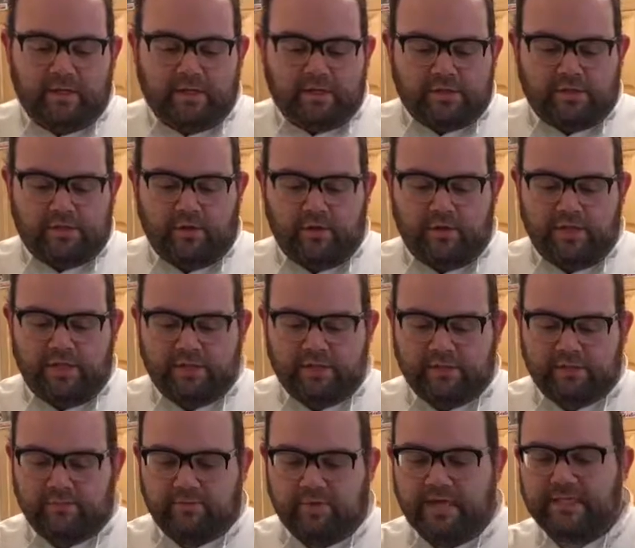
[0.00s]
So
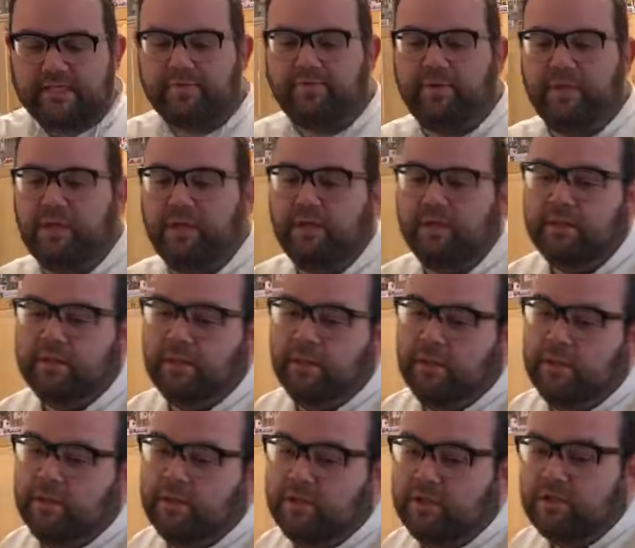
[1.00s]
this recipe,
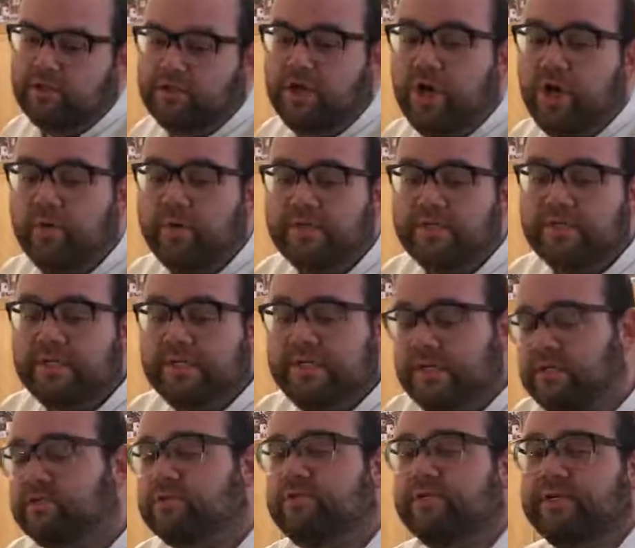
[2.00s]
the dough is a
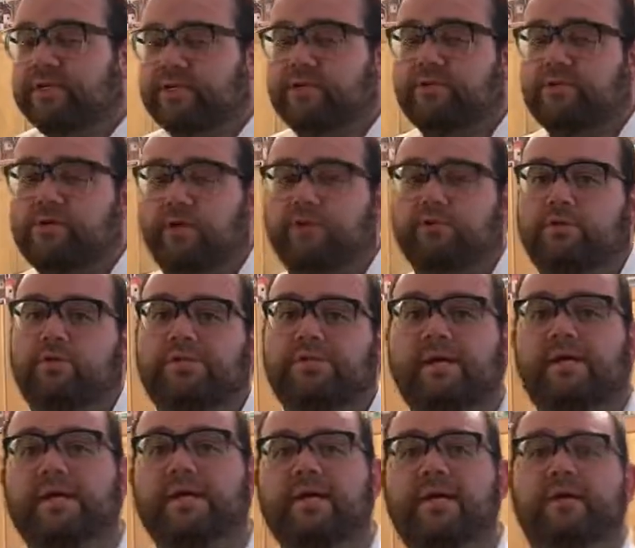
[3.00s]
yeast risen dough, so it's
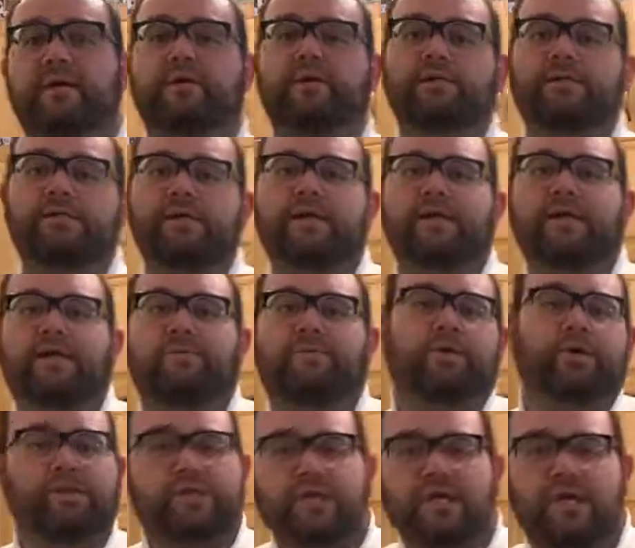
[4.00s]
not like a
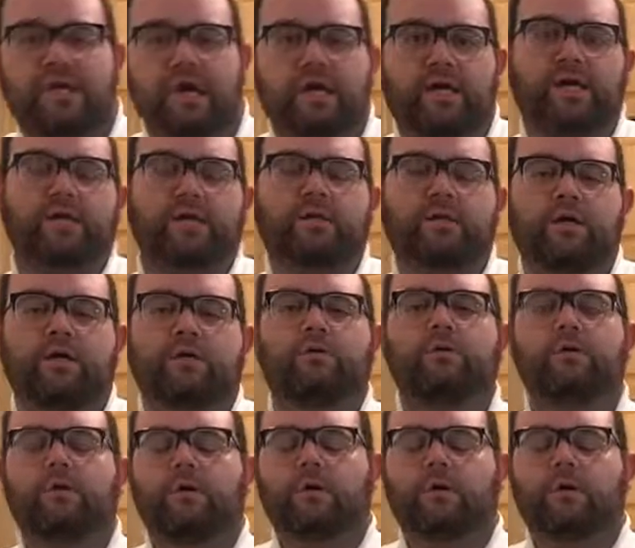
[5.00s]
birthday cake kind of dough.